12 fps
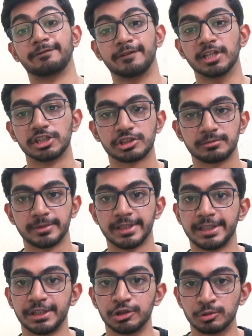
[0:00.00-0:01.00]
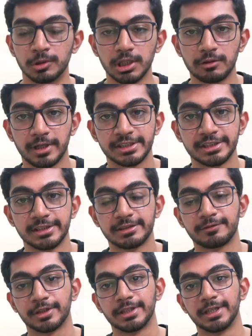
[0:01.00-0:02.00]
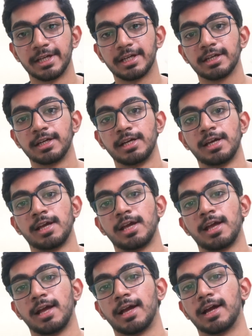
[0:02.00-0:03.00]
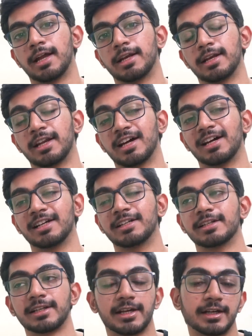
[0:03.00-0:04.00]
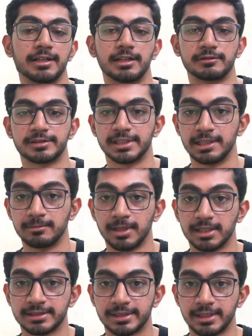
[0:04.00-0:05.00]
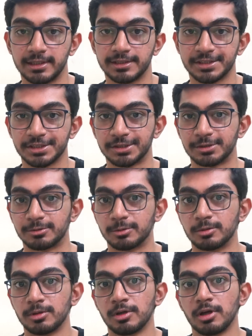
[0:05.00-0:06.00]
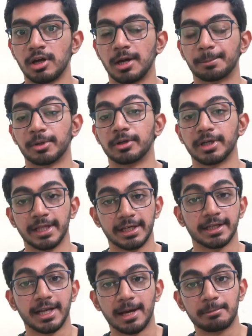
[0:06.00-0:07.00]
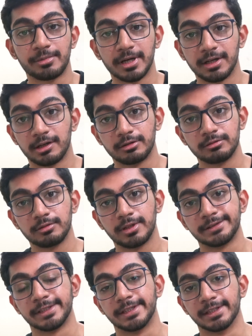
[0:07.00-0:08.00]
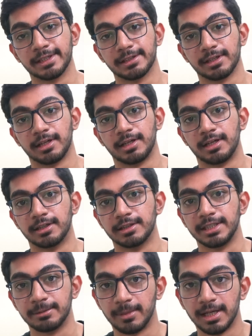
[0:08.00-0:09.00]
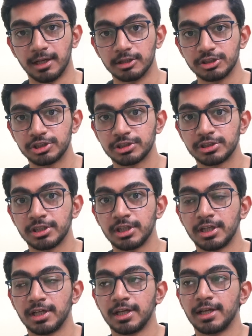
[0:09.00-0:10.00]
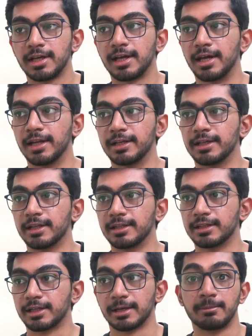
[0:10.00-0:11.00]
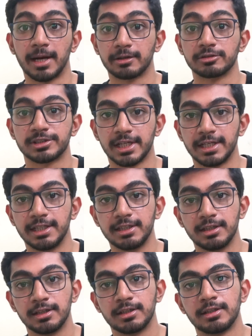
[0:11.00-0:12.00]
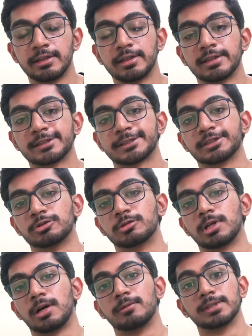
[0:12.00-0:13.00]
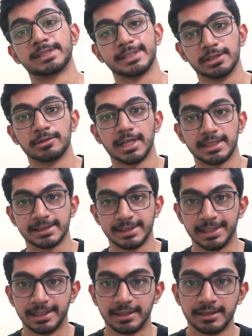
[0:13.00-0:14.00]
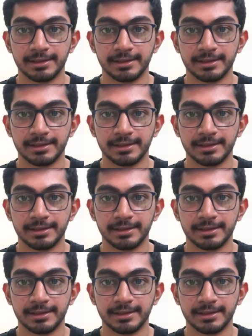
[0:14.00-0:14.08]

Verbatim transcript: finish my UWorld questions for the day and I didn't get enough sleep last night so I'm gonna take a nap right now and then uh, eat my lunch and then get back to studying so I will see you guys then